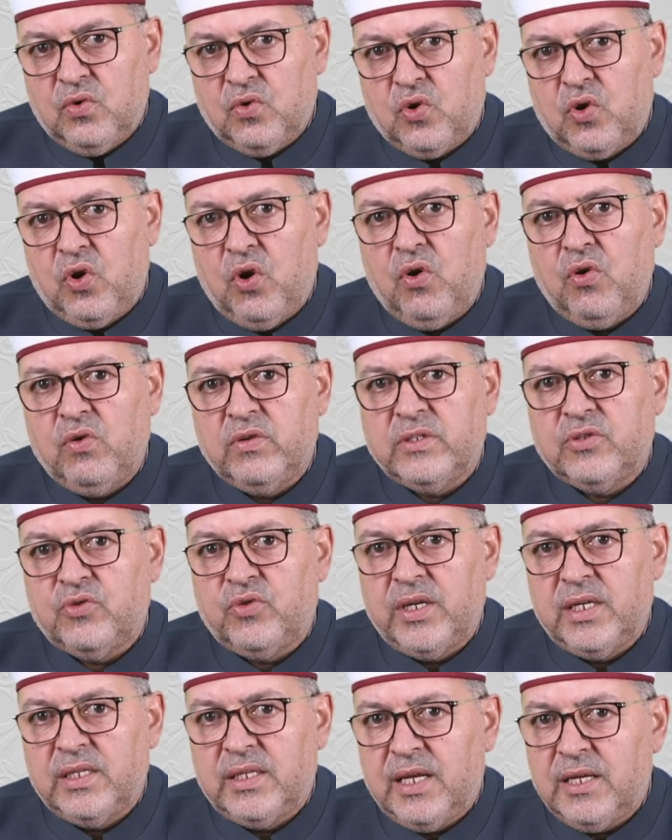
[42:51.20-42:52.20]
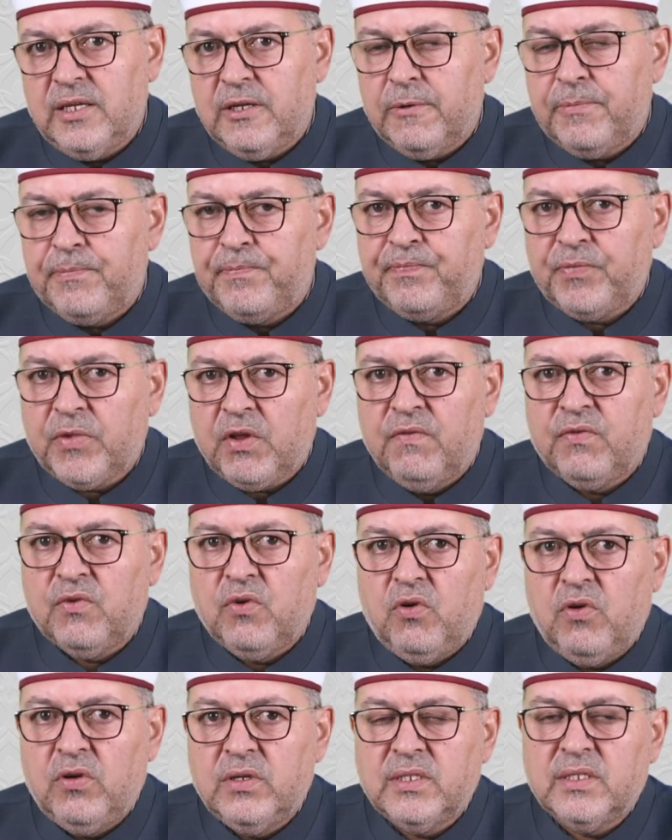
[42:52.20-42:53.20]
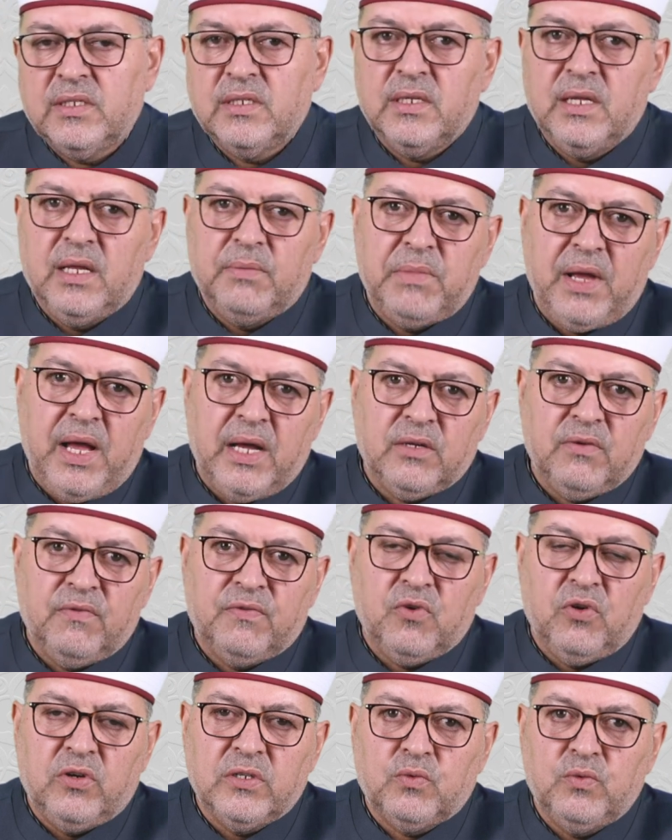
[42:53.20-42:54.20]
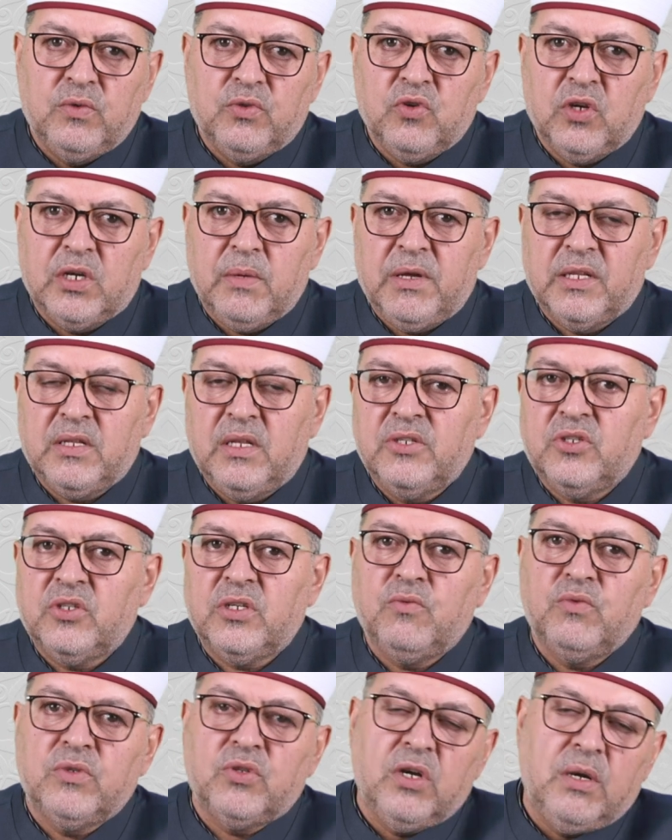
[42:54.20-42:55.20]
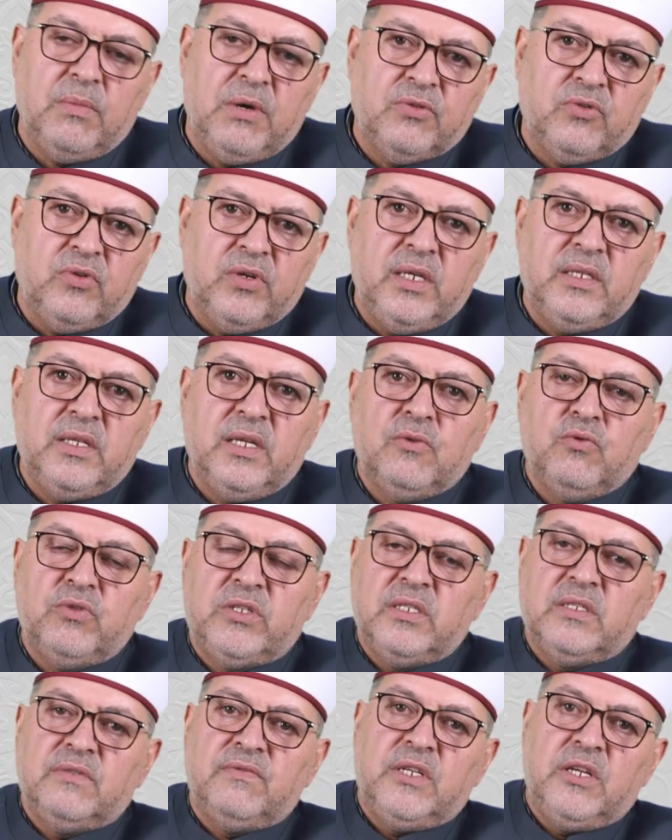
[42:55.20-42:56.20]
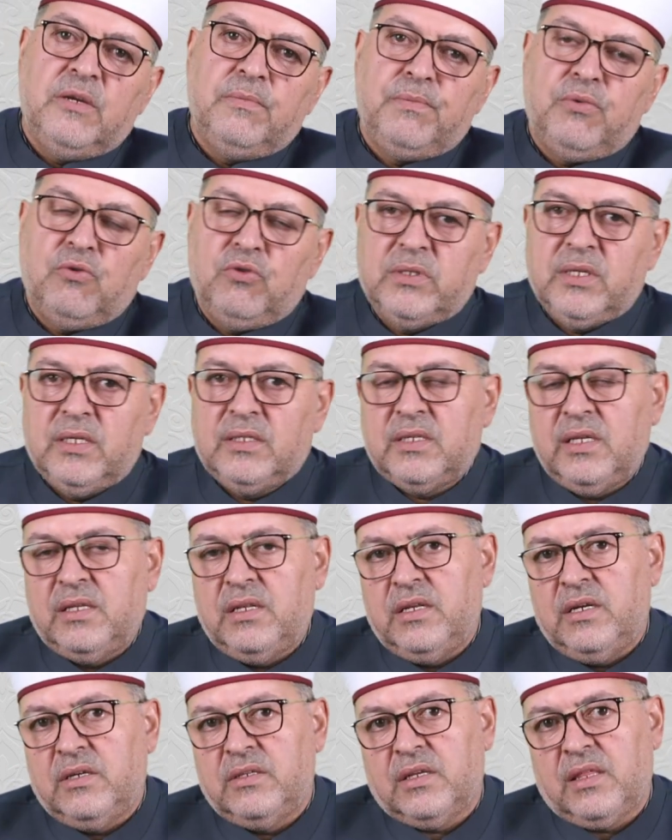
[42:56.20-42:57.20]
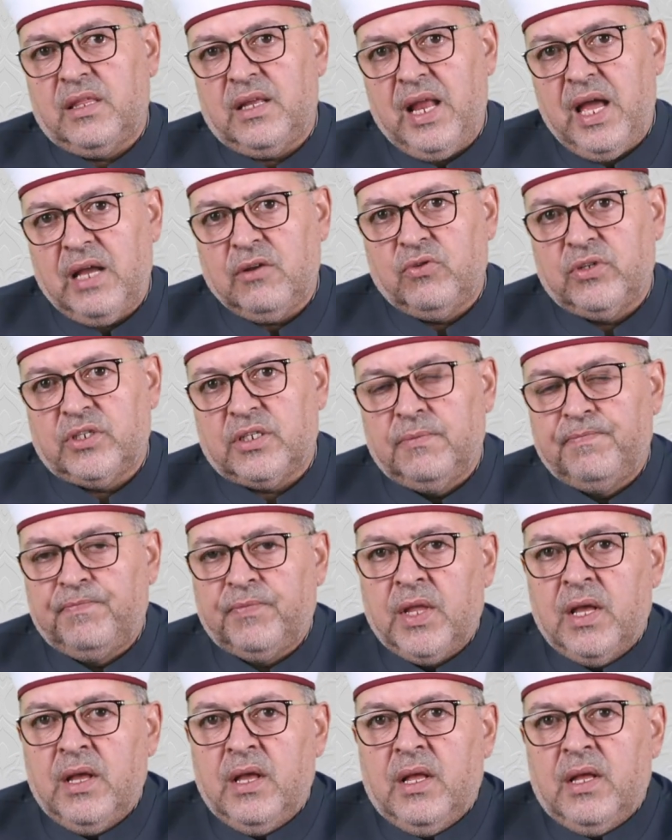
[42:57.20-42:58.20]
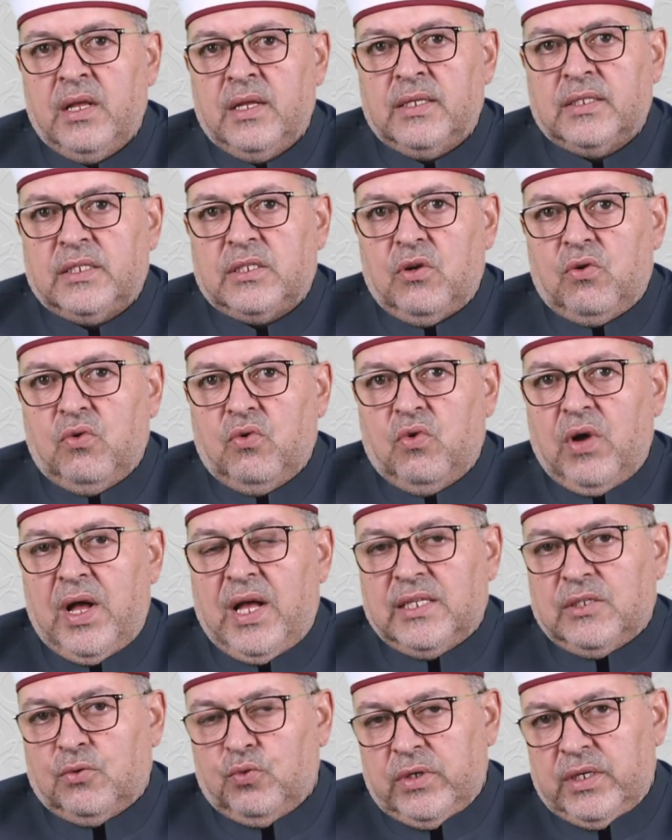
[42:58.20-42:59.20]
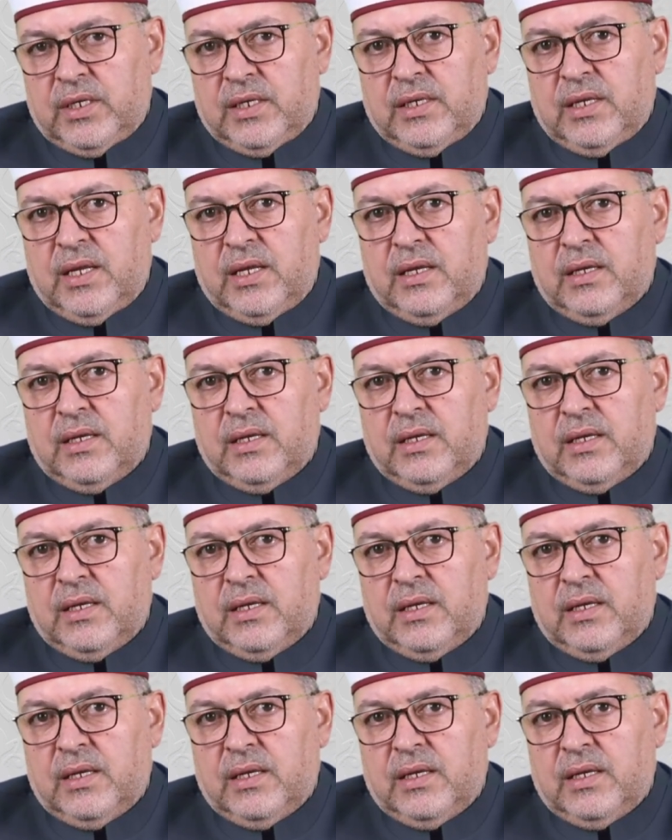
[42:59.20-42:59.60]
close reading. Of course, when we talk about literature, we talk about reading, which is very important in learning the language. So, as we